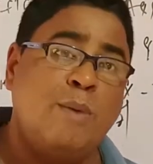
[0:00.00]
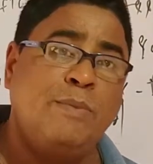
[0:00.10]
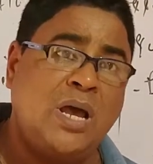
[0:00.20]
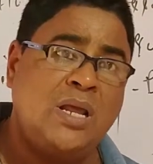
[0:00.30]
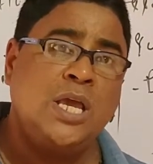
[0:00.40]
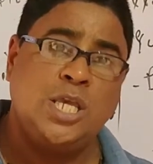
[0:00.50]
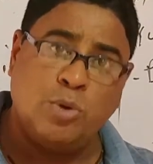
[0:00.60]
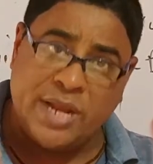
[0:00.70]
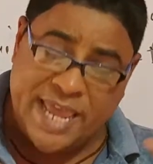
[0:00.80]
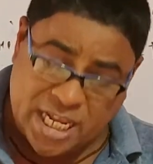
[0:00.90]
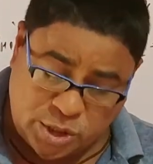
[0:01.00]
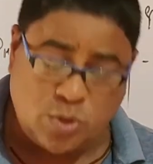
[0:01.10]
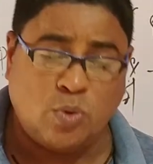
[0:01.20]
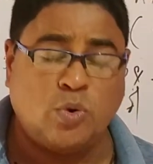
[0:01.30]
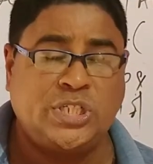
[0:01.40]
Remember, your
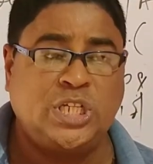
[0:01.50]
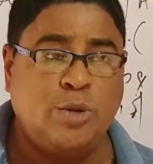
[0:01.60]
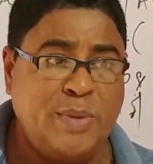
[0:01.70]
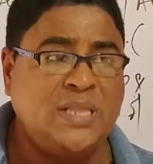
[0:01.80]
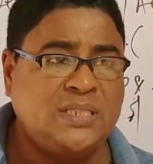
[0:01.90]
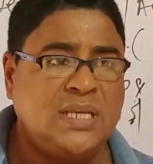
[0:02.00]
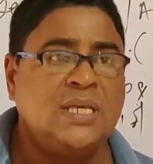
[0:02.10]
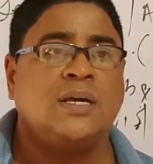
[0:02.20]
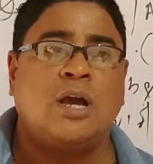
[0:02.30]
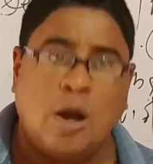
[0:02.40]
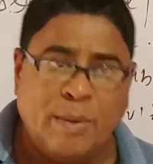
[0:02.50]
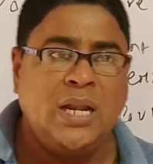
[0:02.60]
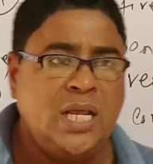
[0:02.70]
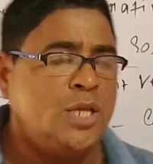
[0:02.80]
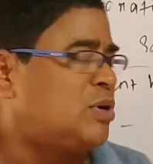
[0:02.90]
yes/no question means
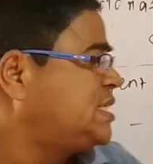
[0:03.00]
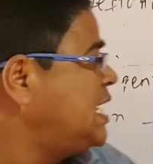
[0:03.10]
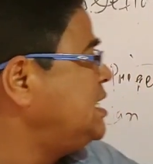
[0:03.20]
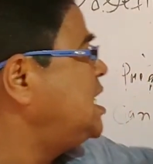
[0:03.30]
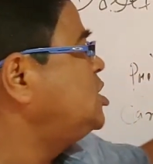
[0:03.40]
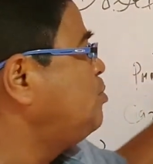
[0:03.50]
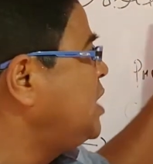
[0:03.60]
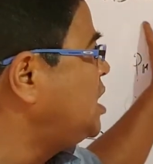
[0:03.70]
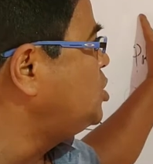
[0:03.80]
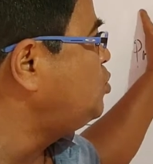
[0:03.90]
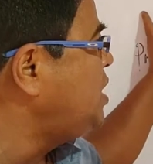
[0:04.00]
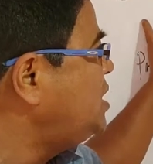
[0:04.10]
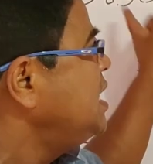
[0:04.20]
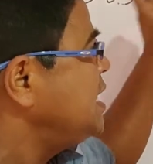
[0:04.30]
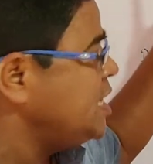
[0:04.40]
commonly your sentence begins
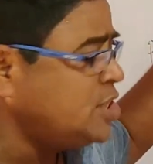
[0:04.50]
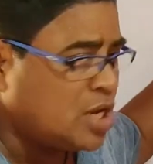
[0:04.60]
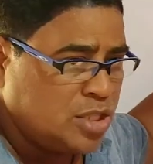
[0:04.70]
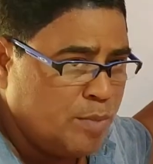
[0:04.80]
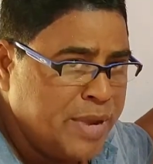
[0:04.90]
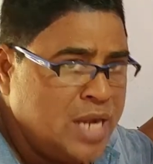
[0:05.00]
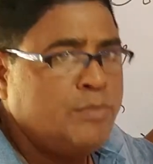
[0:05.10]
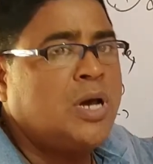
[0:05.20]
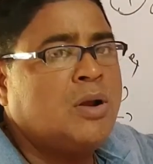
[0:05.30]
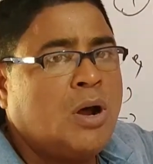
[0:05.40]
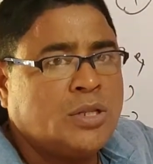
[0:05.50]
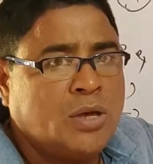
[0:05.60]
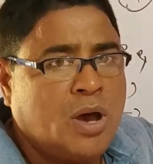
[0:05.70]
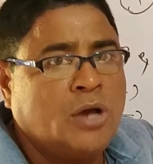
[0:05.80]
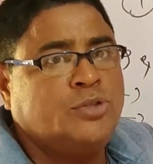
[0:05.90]
with either the main verb
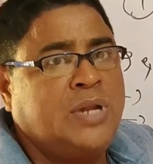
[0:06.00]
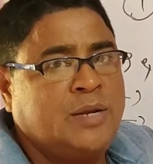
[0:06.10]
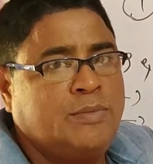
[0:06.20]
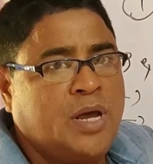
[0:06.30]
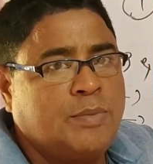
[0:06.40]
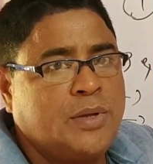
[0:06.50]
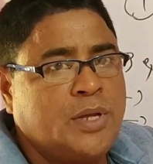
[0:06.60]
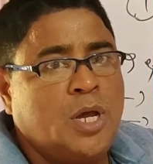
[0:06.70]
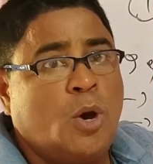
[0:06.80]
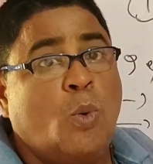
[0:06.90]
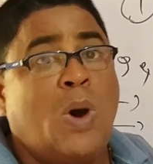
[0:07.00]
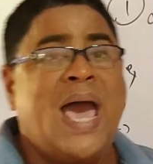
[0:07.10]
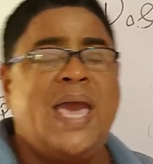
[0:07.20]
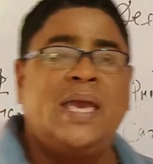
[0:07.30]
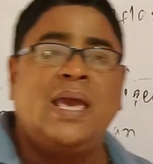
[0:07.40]
or the auxiliary verb.
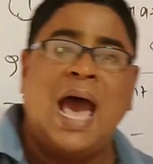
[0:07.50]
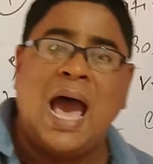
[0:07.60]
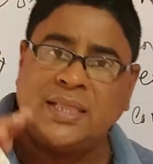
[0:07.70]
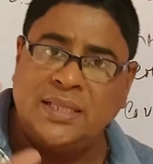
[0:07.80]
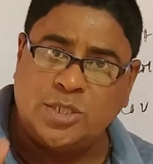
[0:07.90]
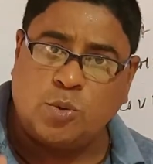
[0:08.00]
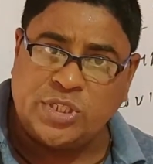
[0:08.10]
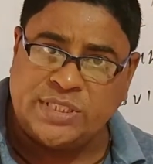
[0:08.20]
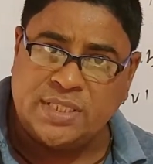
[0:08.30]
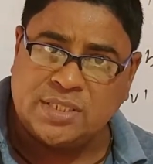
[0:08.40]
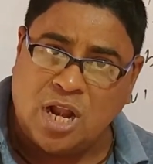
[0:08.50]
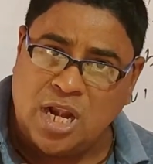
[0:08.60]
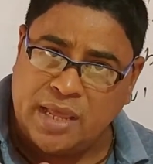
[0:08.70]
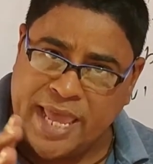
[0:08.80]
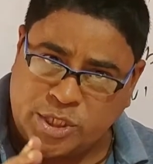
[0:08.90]
Why are these questions
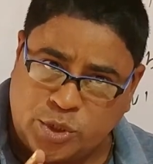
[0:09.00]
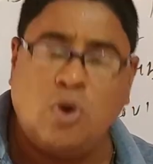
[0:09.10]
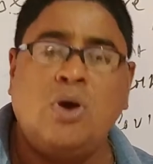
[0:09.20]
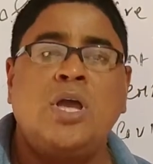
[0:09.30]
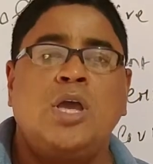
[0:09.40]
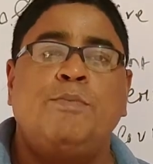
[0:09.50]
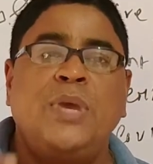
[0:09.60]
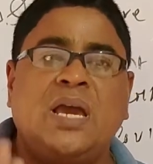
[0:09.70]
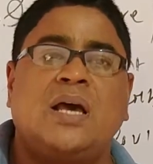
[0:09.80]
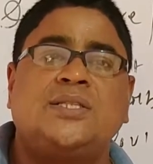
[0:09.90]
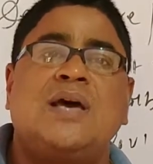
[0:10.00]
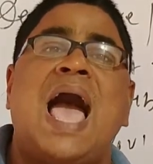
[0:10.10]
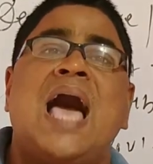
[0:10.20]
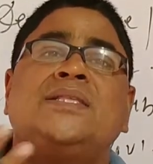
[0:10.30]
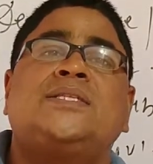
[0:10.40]
called yes/no? Because
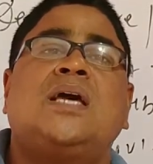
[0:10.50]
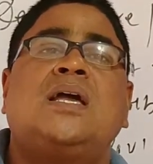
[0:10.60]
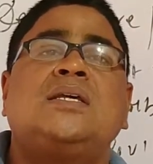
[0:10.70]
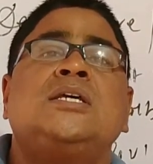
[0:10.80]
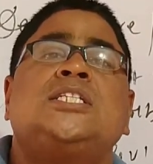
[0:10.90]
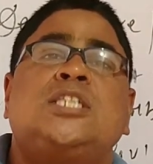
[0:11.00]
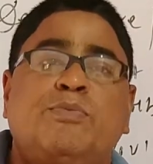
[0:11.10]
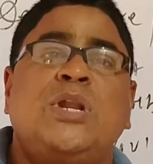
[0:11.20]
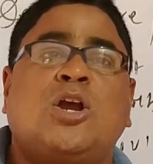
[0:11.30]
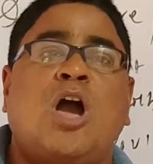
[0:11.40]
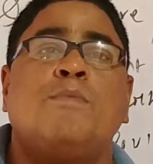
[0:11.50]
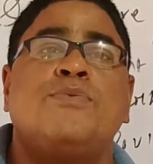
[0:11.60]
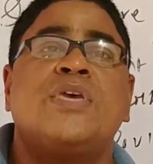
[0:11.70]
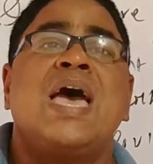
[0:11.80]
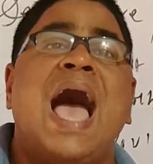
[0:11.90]
the answer simply
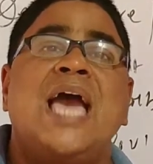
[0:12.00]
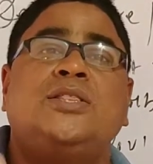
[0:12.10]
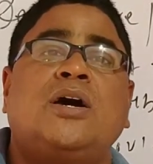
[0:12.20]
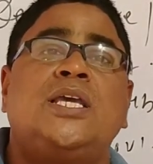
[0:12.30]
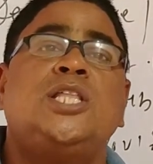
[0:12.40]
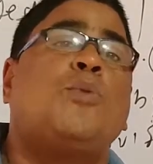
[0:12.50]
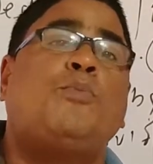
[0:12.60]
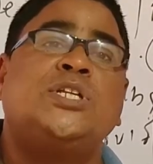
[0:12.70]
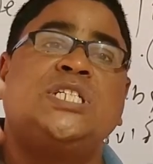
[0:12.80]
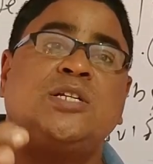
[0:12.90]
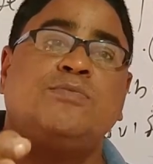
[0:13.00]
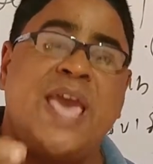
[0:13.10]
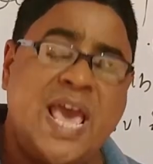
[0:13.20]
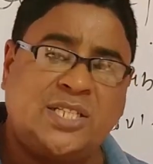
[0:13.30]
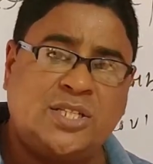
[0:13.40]
comes either in the
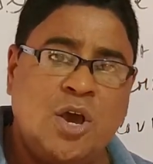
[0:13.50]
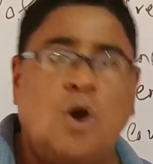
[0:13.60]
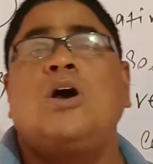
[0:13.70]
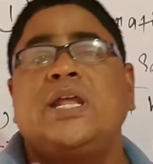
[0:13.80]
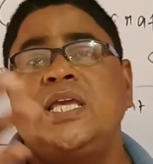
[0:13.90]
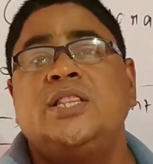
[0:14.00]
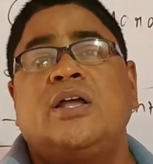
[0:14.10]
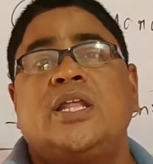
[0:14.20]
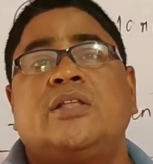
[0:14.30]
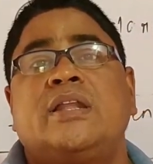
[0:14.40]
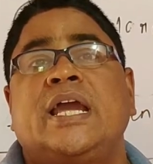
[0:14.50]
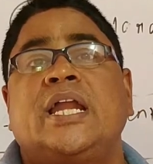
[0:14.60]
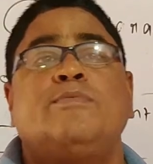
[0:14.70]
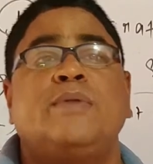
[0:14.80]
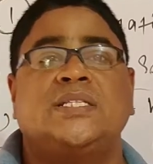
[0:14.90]
positive yes or either in the
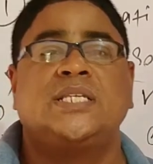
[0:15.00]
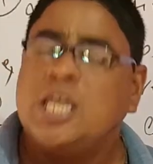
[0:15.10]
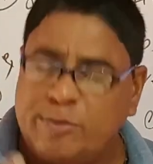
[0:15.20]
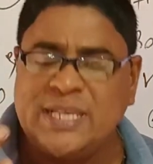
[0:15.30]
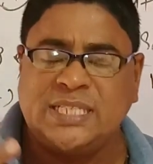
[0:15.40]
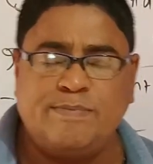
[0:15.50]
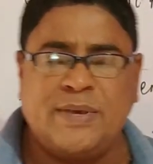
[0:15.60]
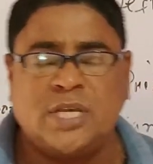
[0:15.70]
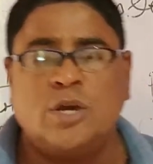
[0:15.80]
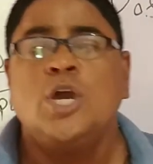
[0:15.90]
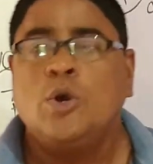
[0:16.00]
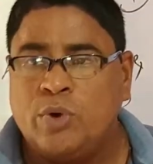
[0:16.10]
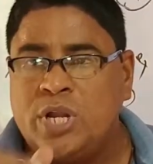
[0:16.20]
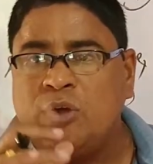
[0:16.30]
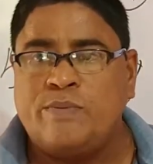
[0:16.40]
negative yes. If I
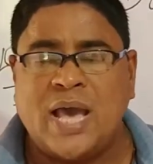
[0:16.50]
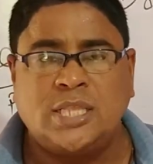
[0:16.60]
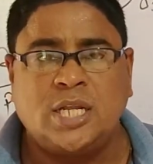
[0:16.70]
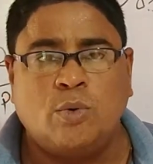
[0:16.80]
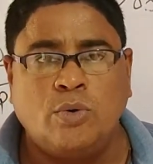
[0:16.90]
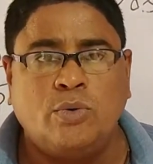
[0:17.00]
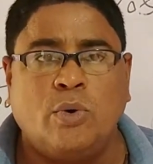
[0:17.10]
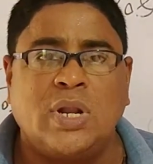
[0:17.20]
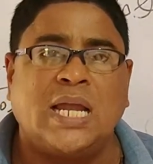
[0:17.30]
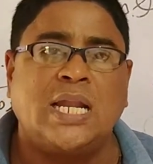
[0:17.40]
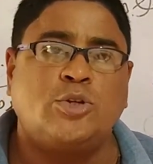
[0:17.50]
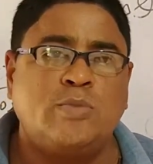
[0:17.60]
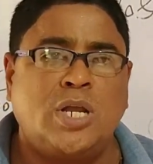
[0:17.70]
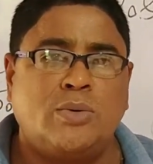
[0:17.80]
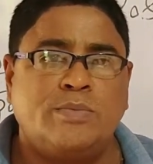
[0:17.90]
suppose, will your father go to
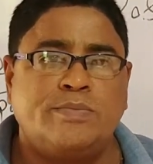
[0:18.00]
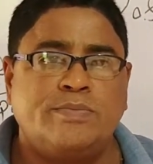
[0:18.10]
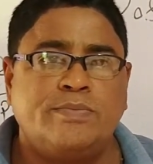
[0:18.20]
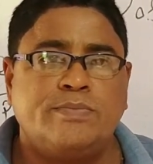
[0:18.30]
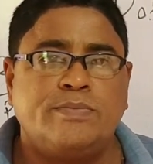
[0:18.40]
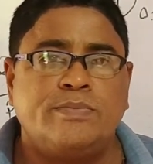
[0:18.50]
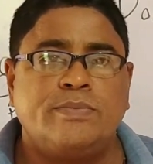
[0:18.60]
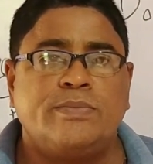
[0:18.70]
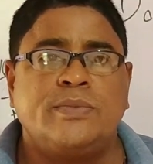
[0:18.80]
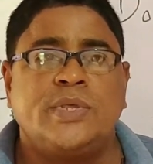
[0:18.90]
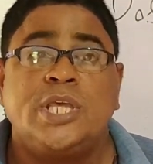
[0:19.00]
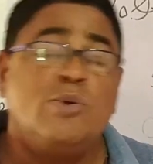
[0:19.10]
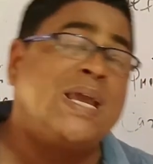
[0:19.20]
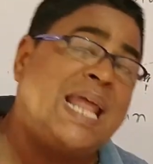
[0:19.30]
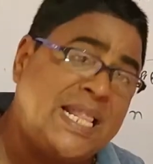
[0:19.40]
Kolkata tomorrow?
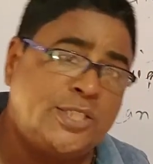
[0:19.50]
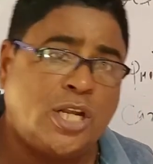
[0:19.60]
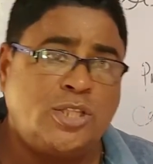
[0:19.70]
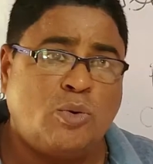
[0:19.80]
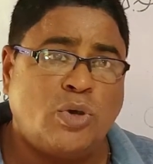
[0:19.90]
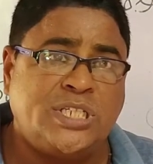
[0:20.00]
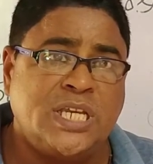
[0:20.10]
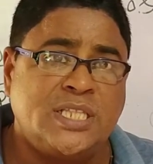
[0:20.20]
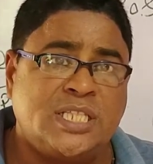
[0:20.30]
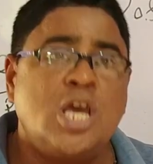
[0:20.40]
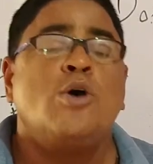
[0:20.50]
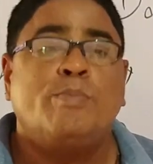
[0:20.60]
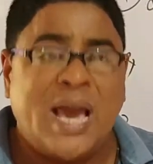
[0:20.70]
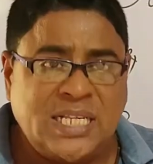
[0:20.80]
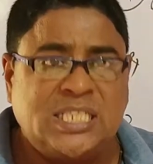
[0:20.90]
You can answer the questions
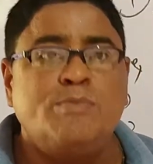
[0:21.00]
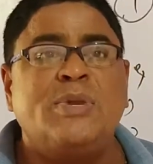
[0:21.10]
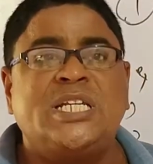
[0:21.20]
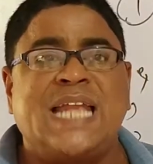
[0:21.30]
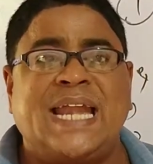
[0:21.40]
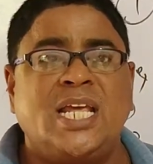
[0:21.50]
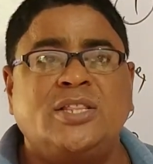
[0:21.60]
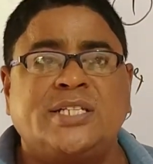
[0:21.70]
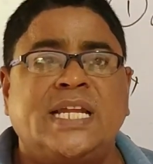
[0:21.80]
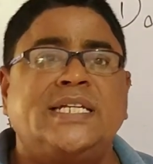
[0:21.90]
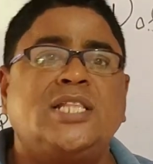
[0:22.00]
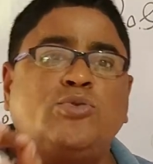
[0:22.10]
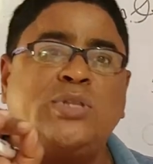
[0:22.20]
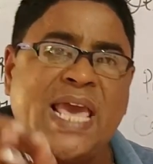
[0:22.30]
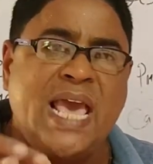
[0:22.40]
by simply starting the
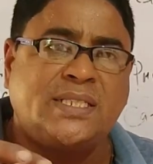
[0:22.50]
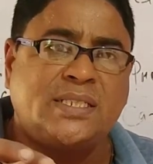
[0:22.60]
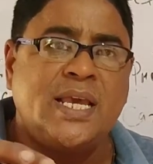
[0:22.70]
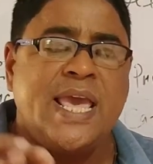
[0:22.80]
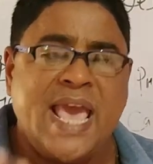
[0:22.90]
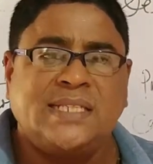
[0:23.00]
sentence with yes.